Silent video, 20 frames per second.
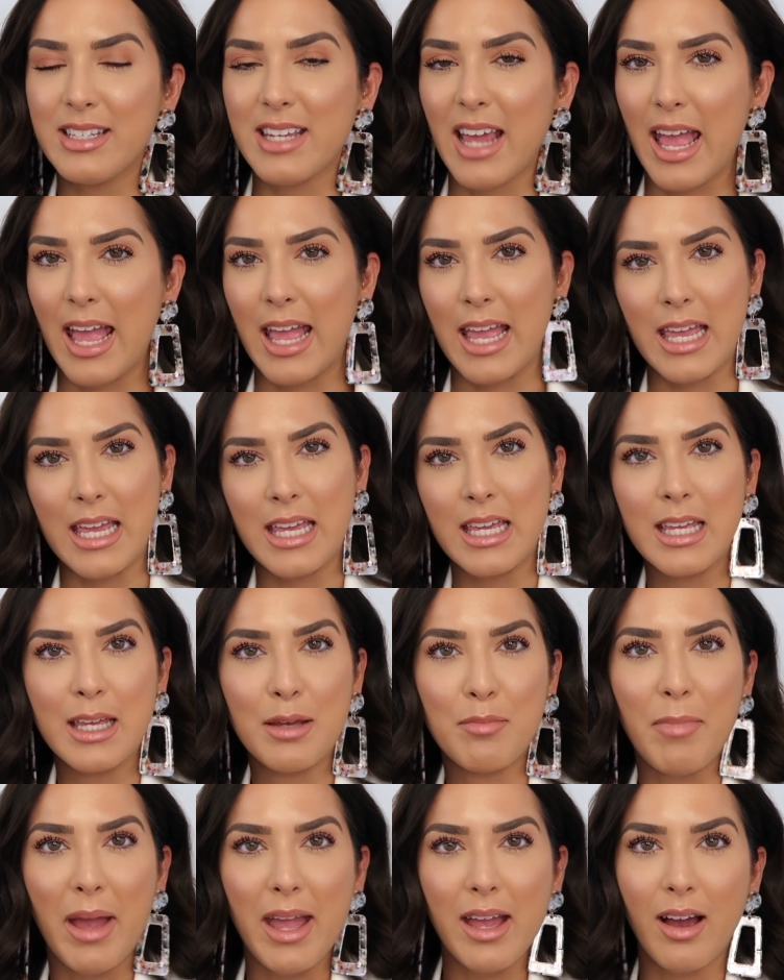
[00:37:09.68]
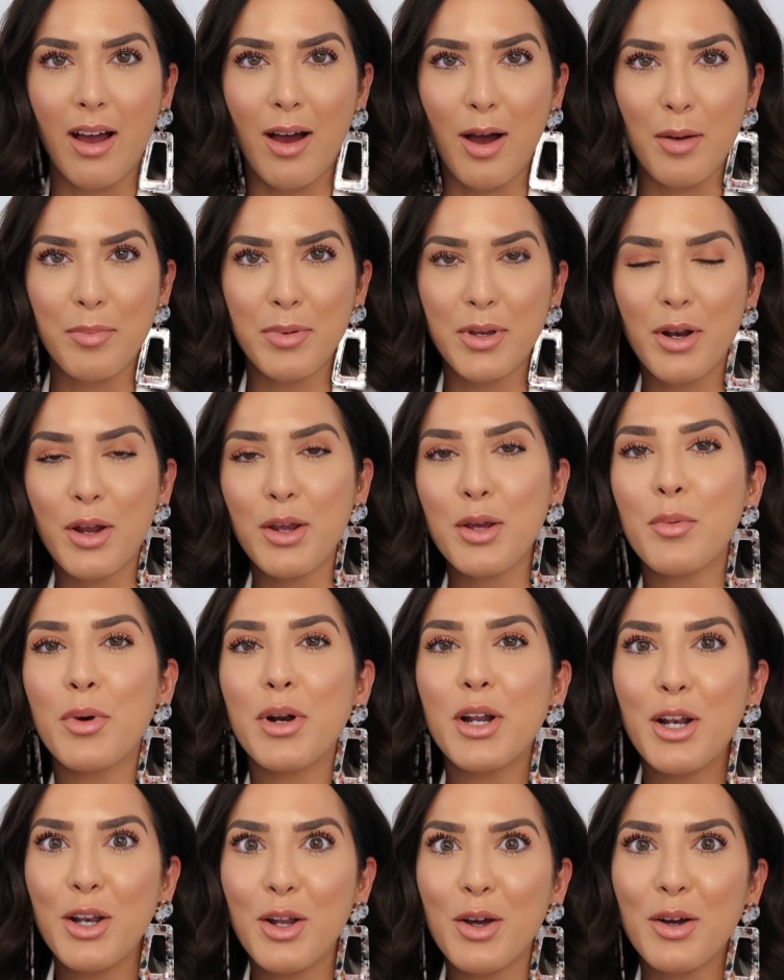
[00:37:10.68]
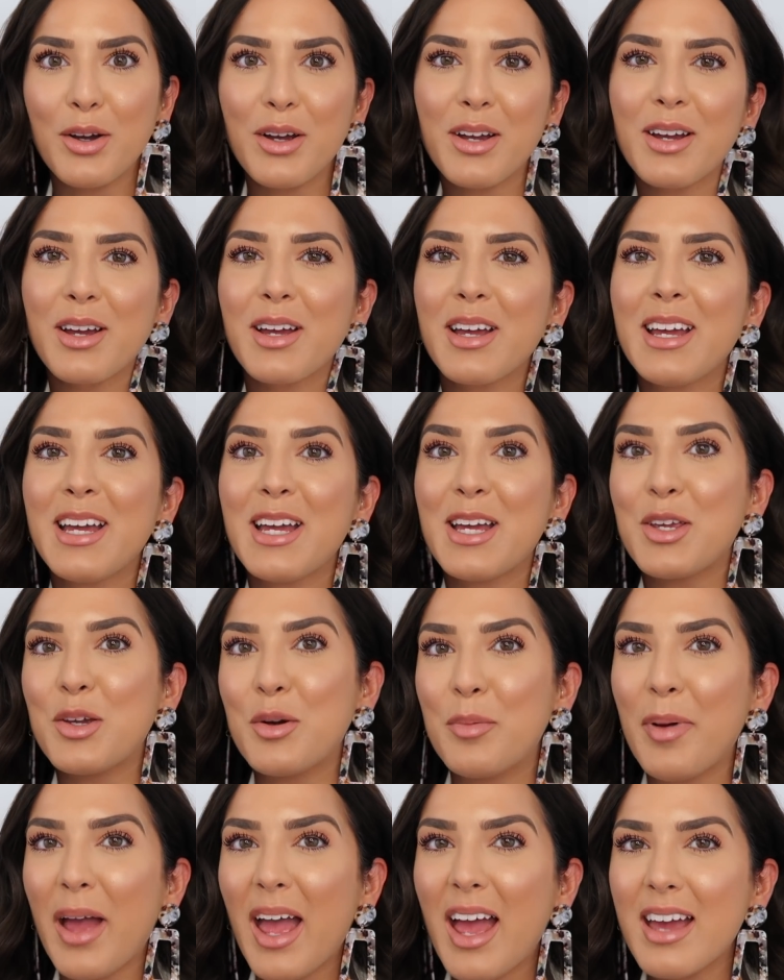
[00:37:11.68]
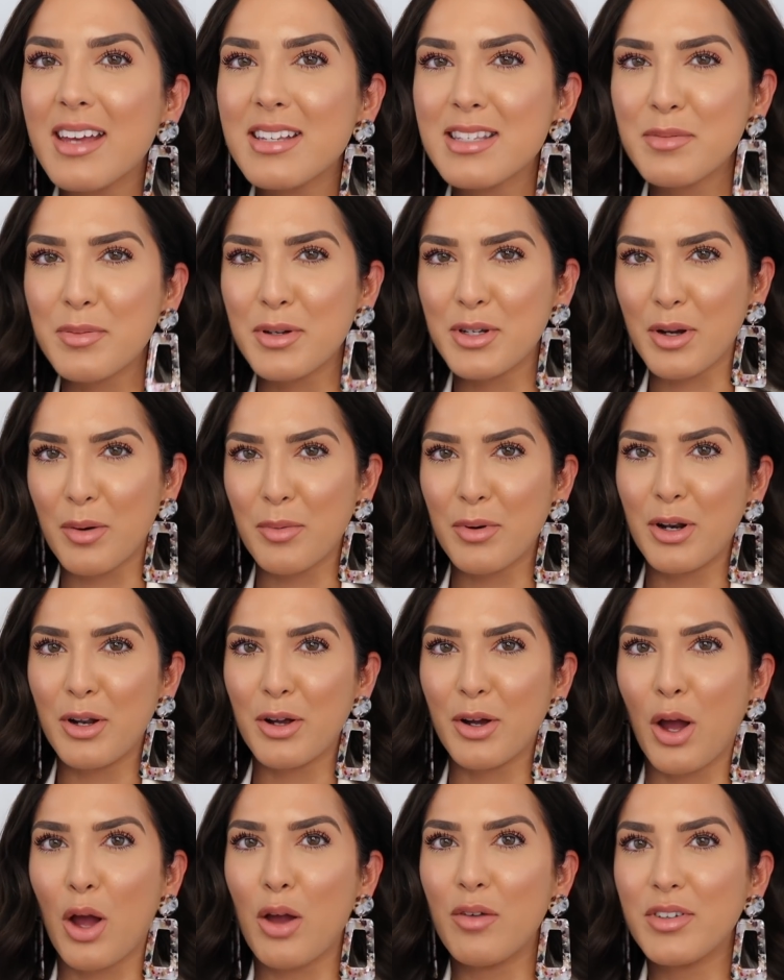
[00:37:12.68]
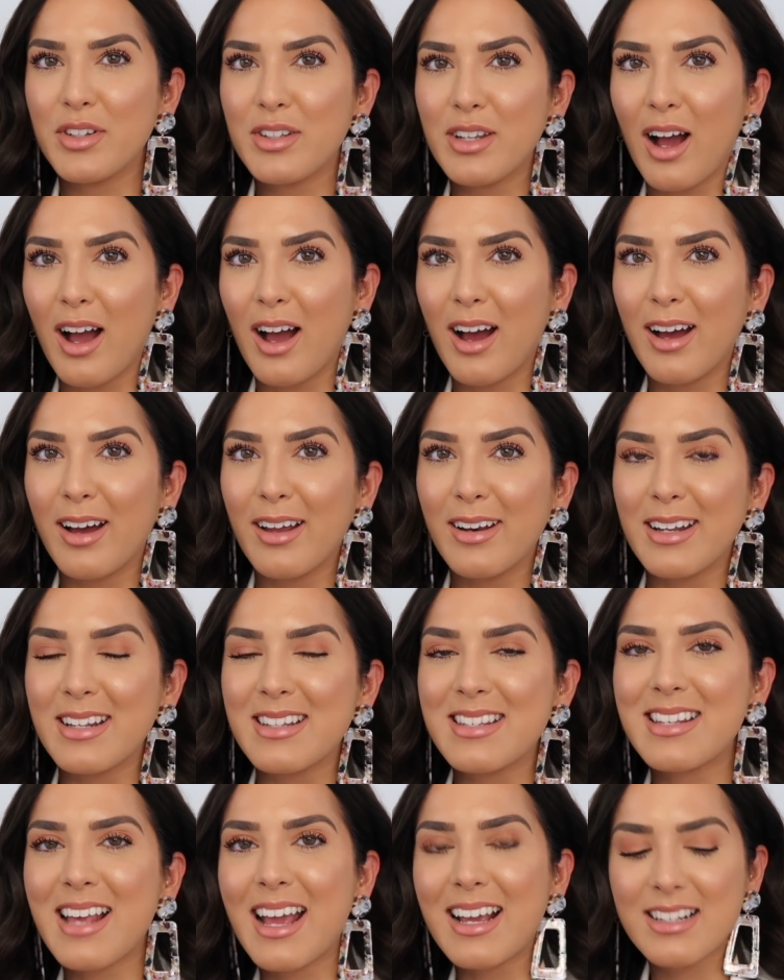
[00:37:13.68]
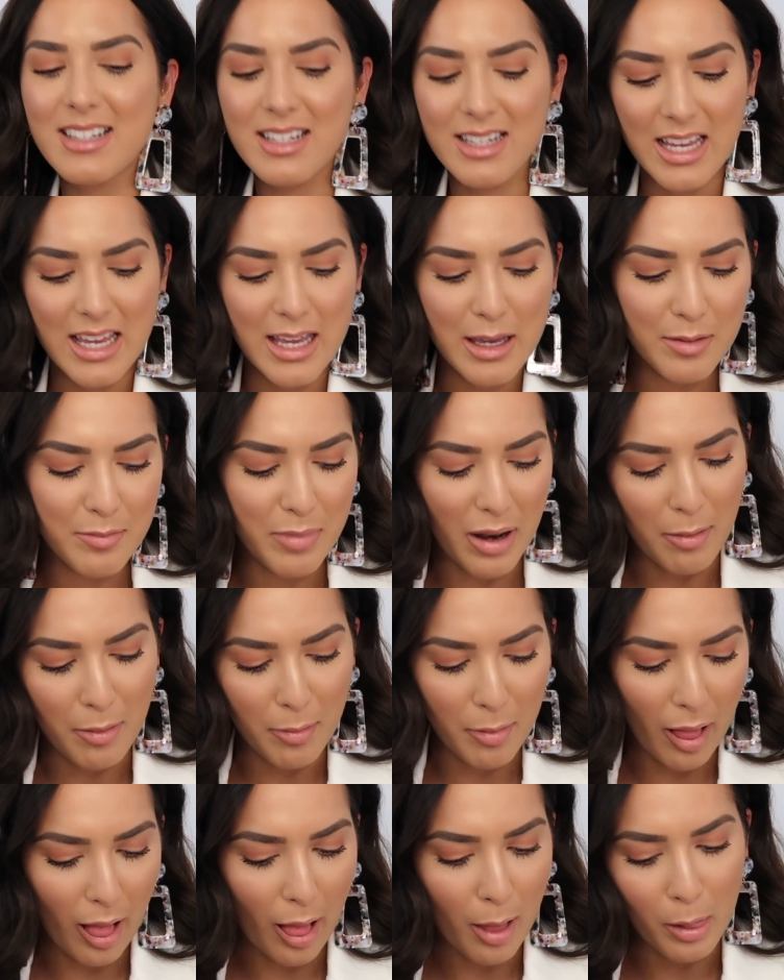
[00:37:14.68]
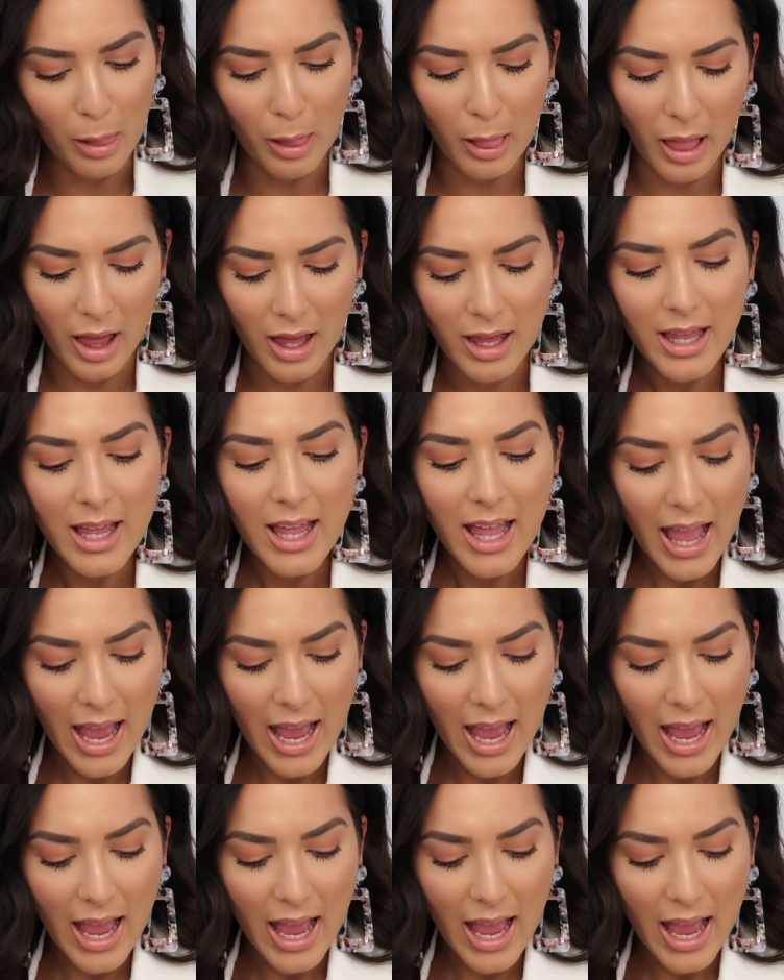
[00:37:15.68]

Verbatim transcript: day makeup. You know, you want to look your best, but you don't want to look overdone. It's sexy, blah, blah, blah, blah.